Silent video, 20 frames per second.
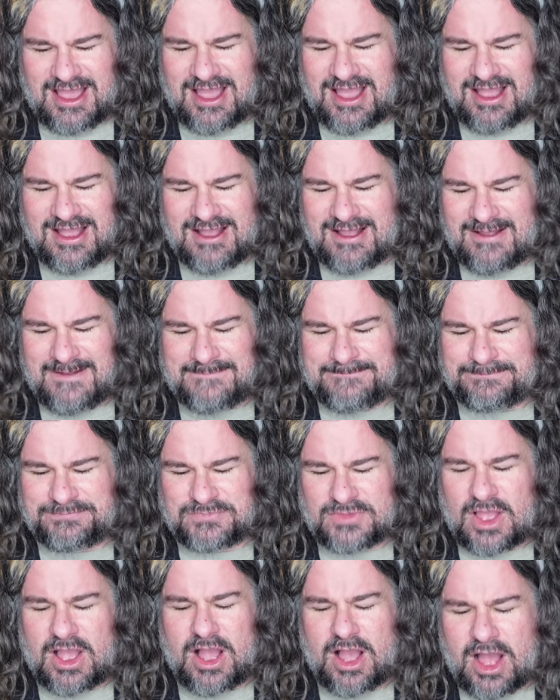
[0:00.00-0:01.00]

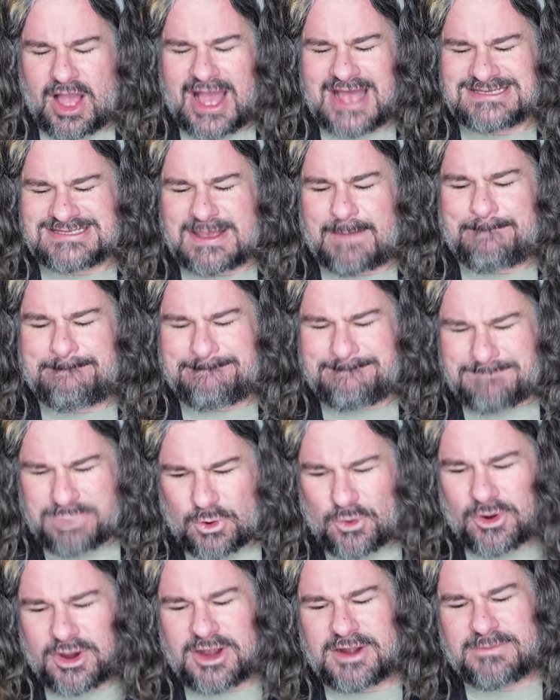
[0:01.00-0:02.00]
as a
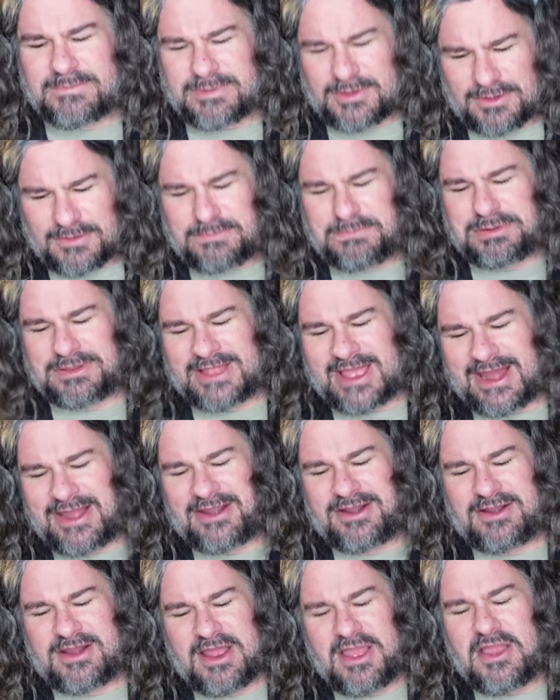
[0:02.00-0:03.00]
portable
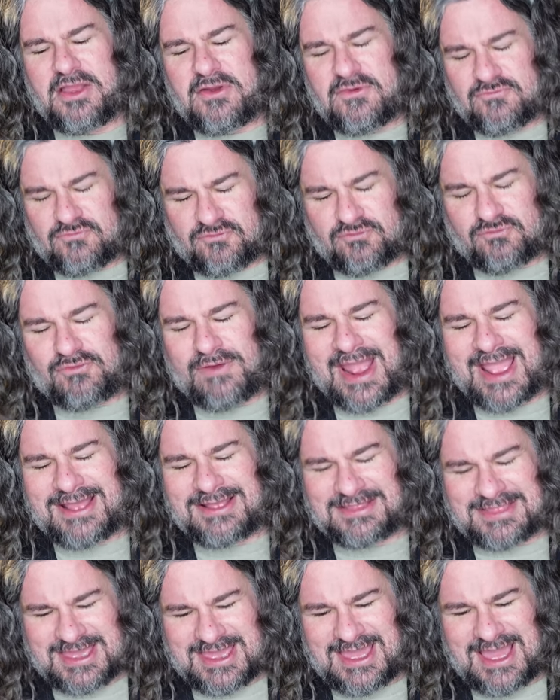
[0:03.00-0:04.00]
player?
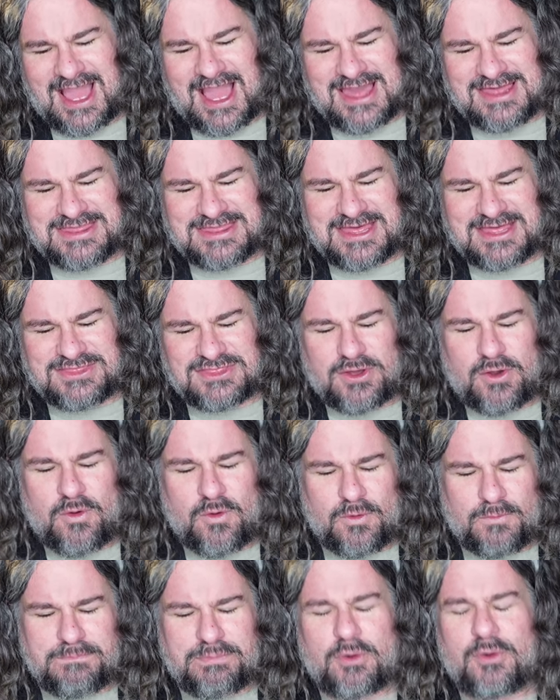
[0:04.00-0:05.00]
Frankly, I think the
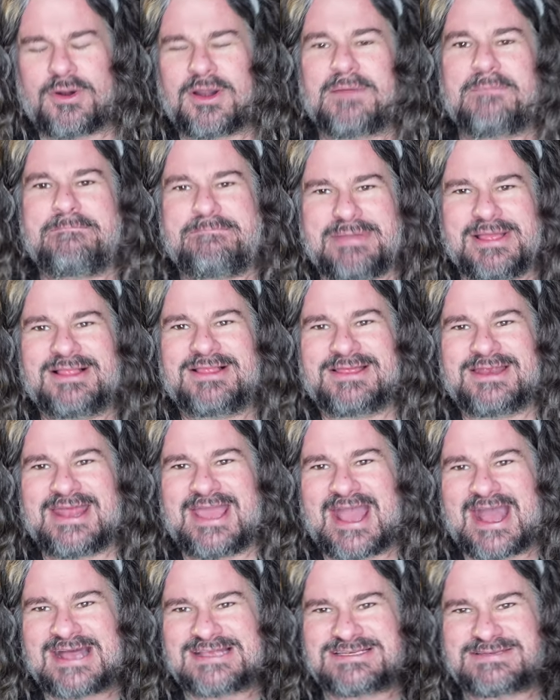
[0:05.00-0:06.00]
whole
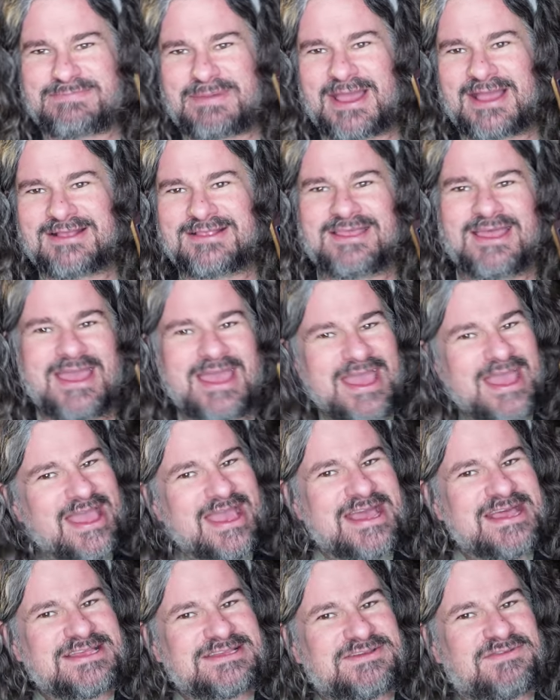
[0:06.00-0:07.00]
portability aspect
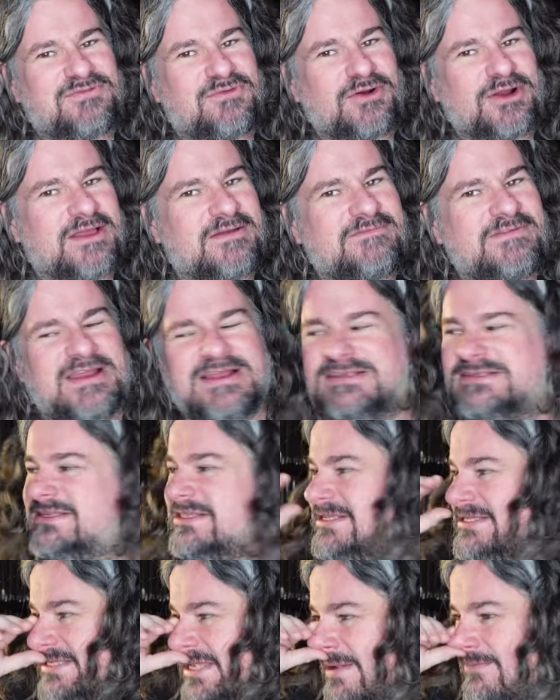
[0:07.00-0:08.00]
is for convenience.
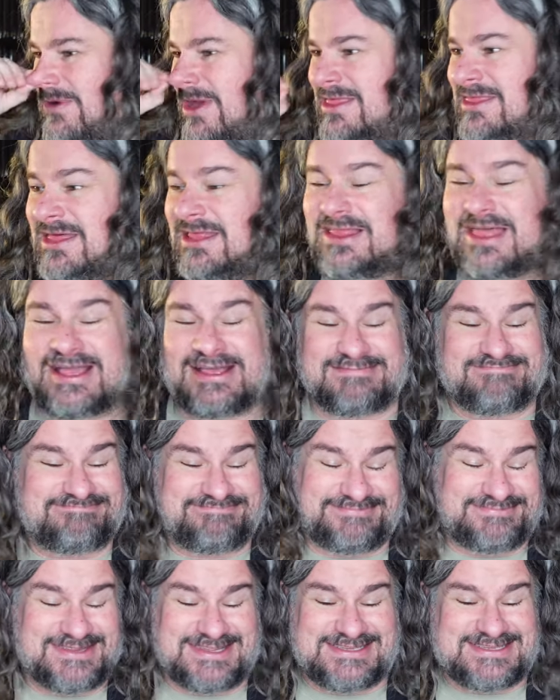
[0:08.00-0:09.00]
In the same way that, like,
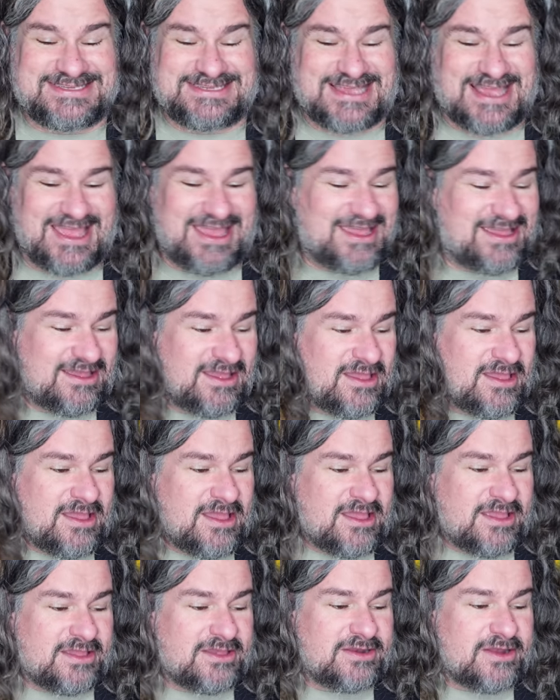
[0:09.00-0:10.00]
let's say,
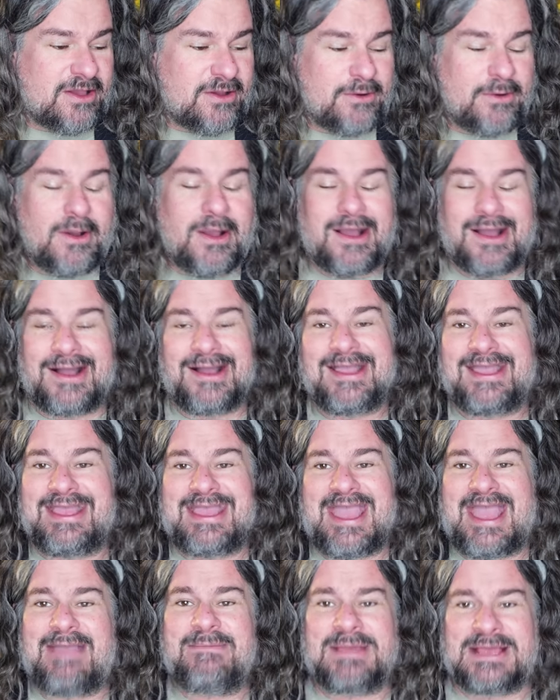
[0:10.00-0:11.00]
you know, a
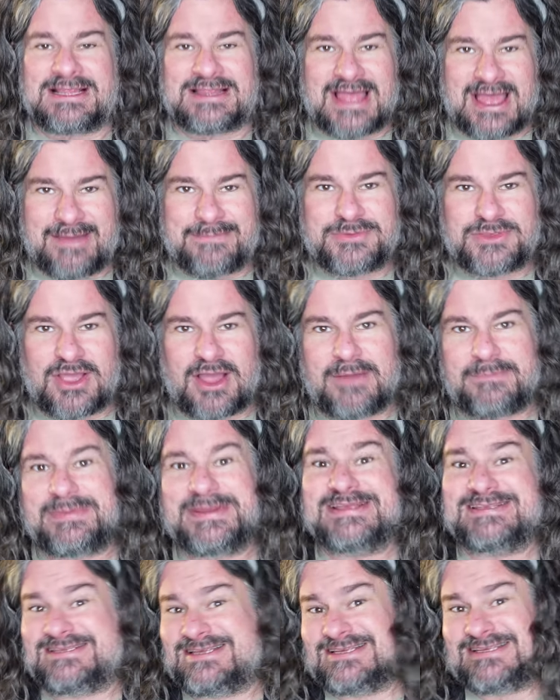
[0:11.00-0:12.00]
gaming laptop
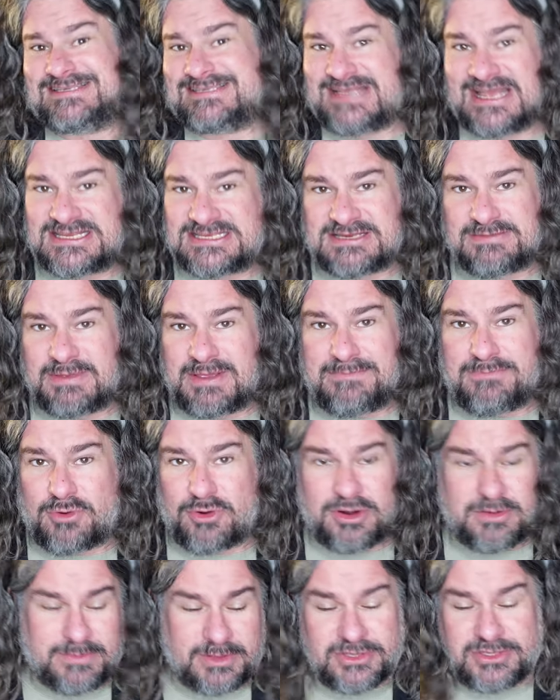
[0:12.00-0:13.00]
is ostensibly
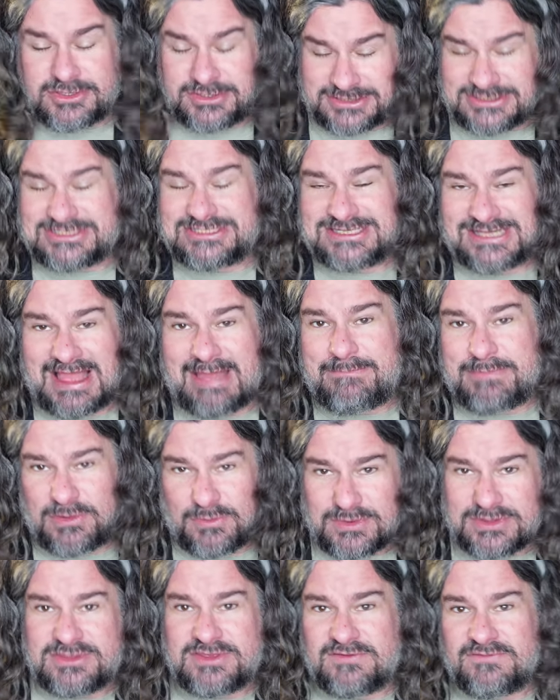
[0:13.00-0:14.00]
portable. You can schlep it
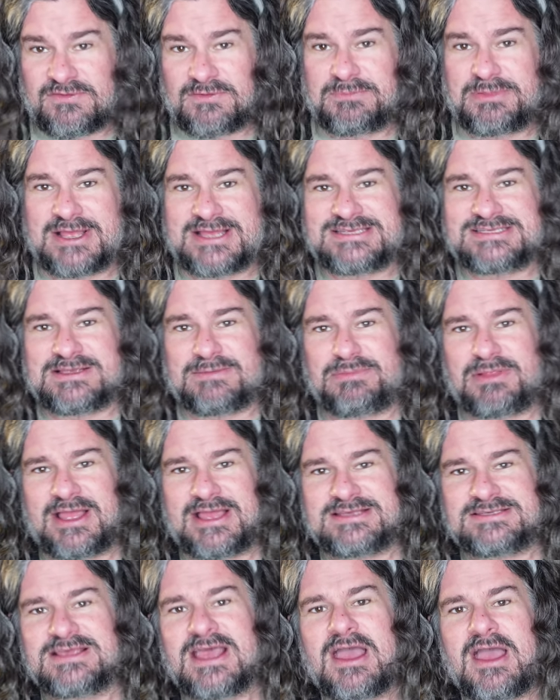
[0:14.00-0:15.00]
with you from place to
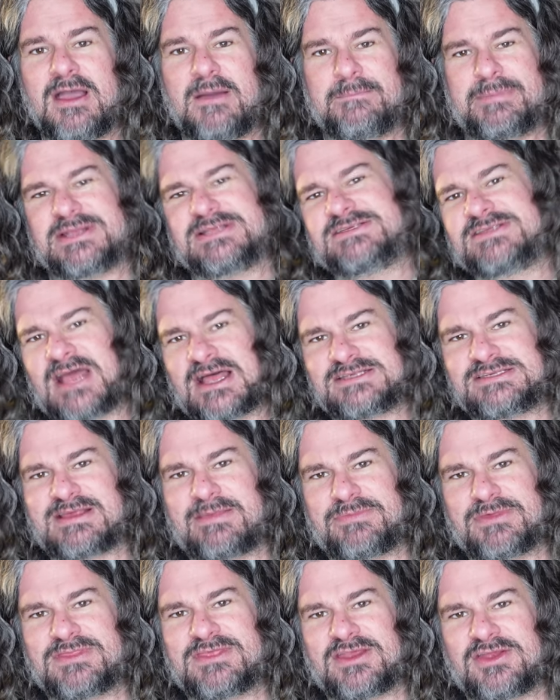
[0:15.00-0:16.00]
place, but it's not
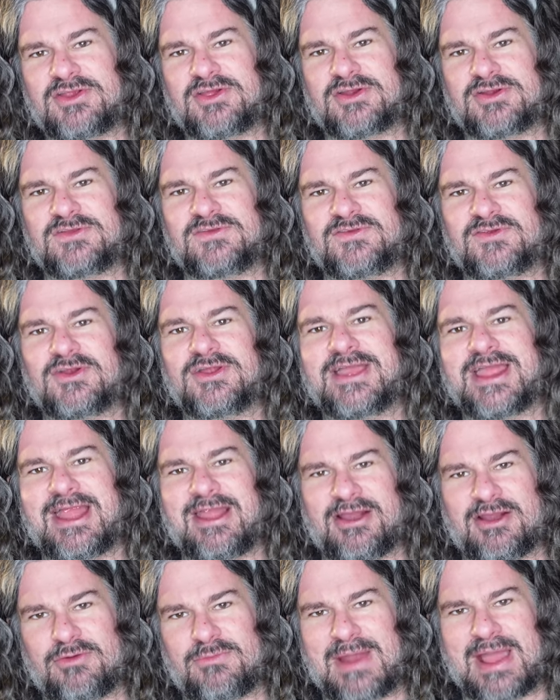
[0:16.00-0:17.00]
something that you're going to sort of
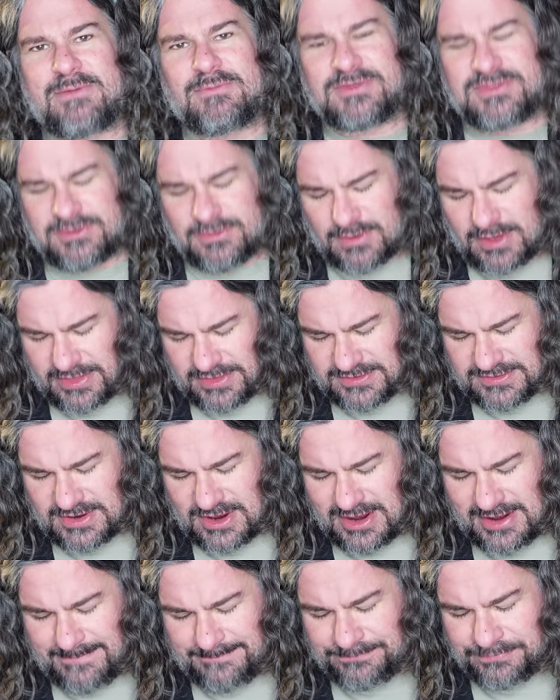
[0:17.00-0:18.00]
carry around with you all the
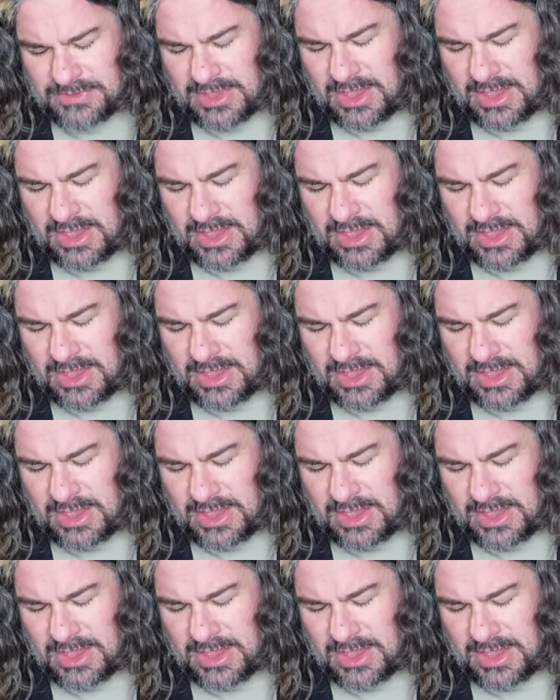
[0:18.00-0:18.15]
time.